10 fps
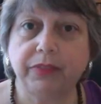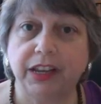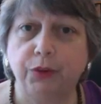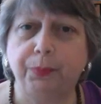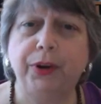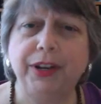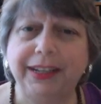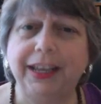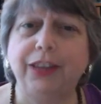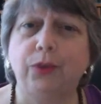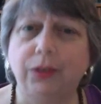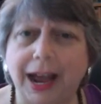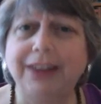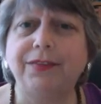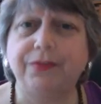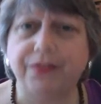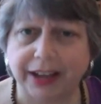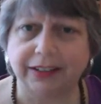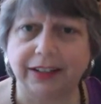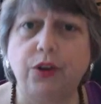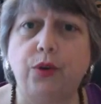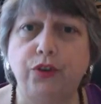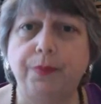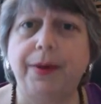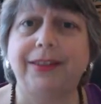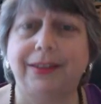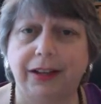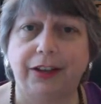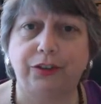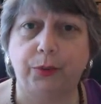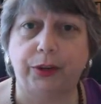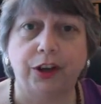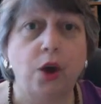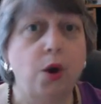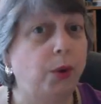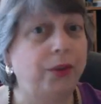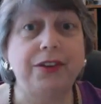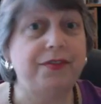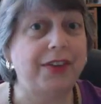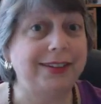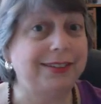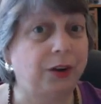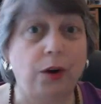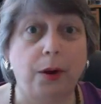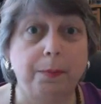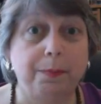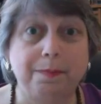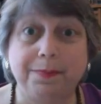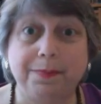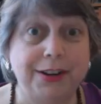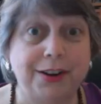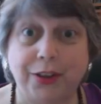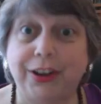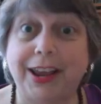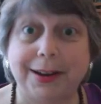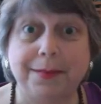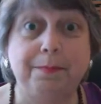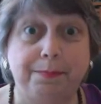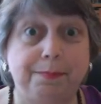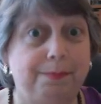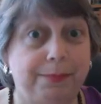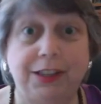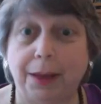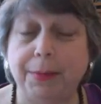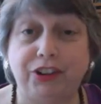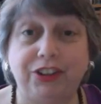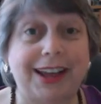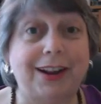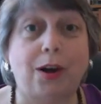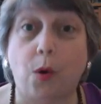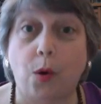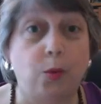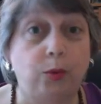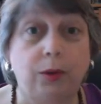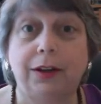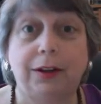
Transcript: is putting together a lot of events. I told you about this last week. Well, the events are, they're getting, she's got a whole,